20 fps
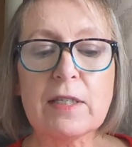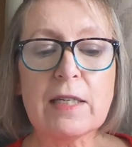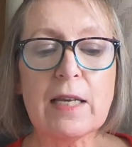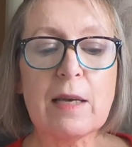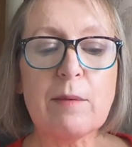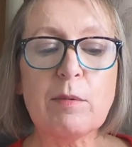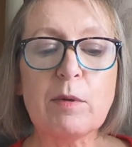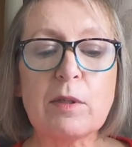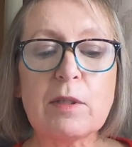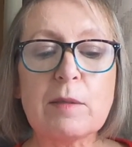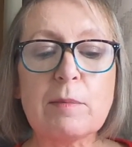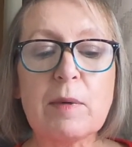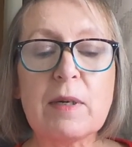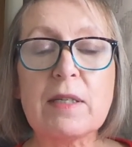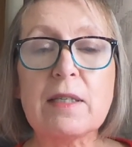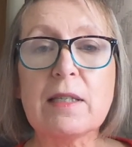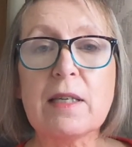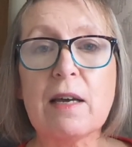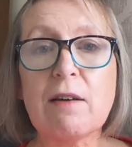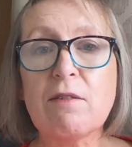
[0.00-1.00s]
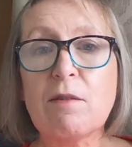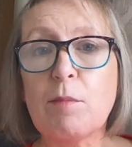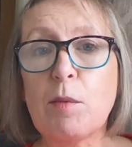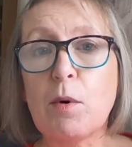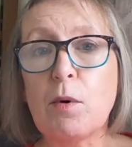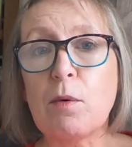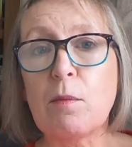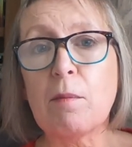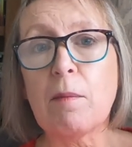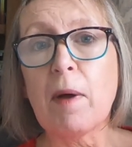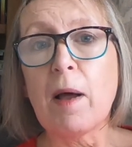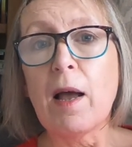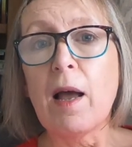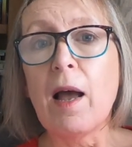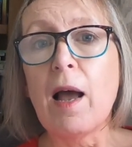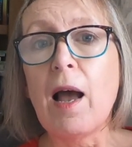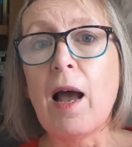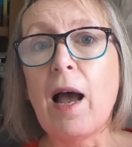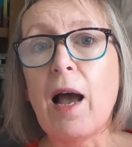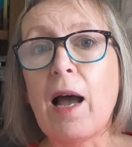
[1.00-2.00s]
Steeples by Sara Baume.
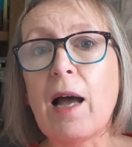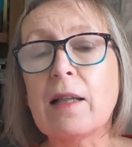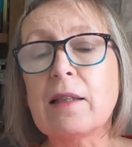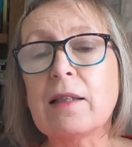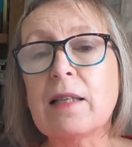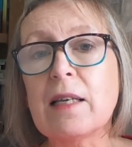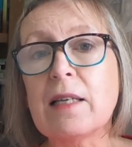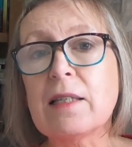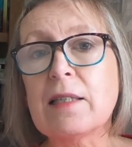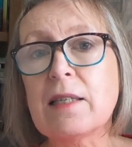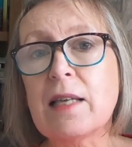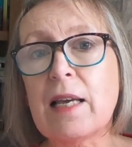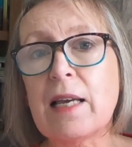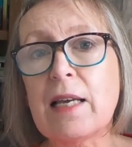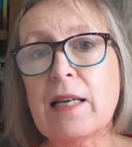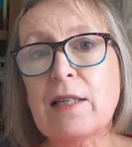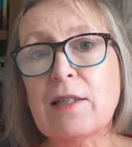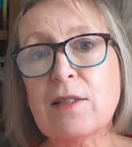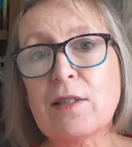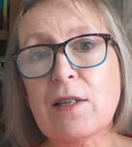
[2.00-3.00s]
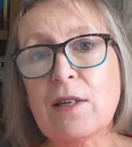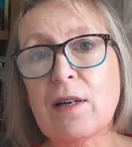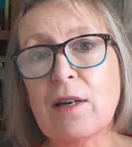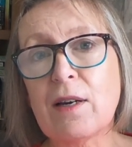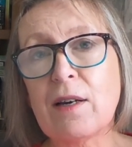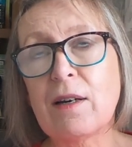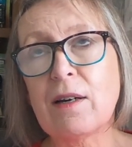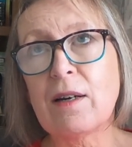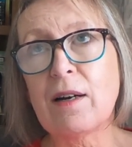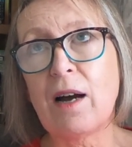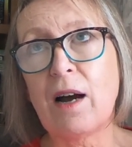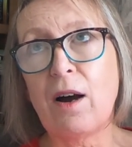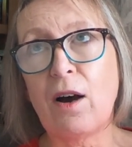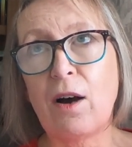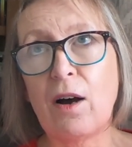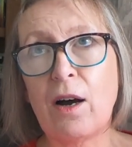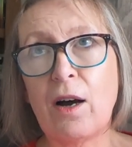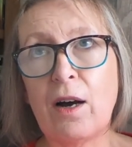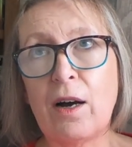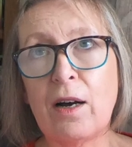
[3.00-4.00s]
And this is,
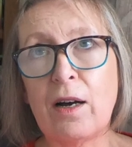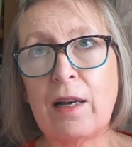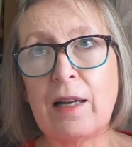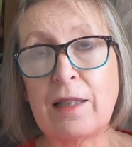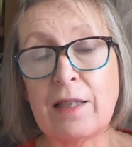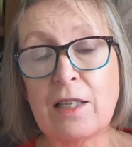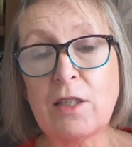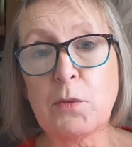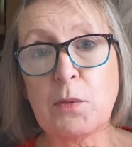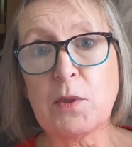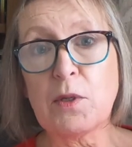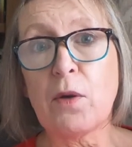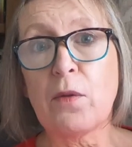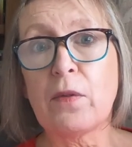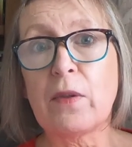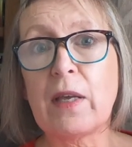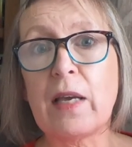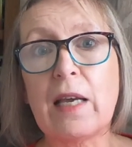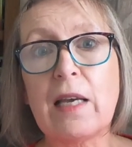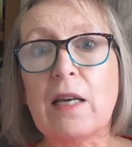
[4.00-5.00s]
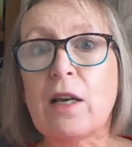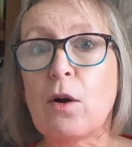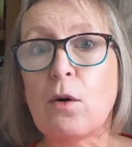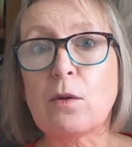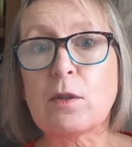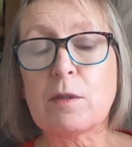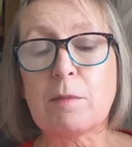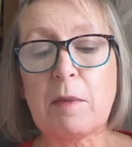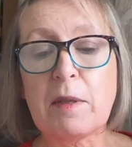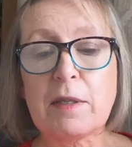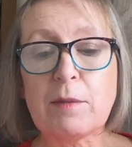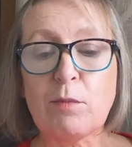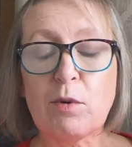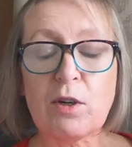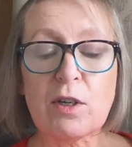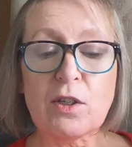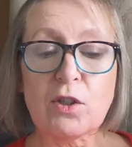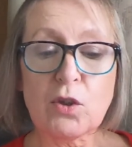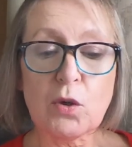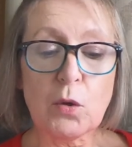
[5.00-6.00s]
this was on the Goldsmiths
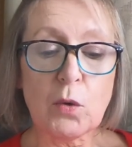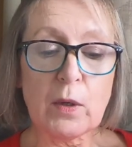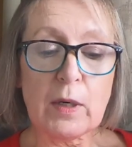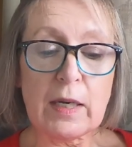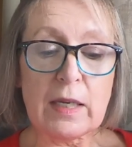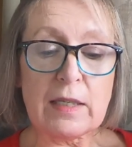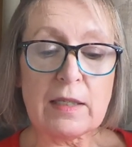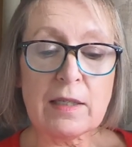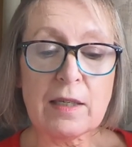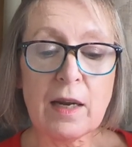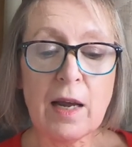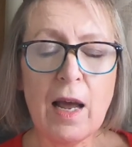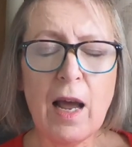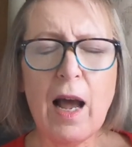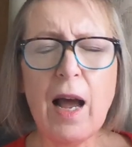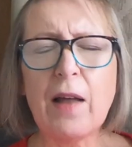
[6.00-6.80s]
Prize shortlist.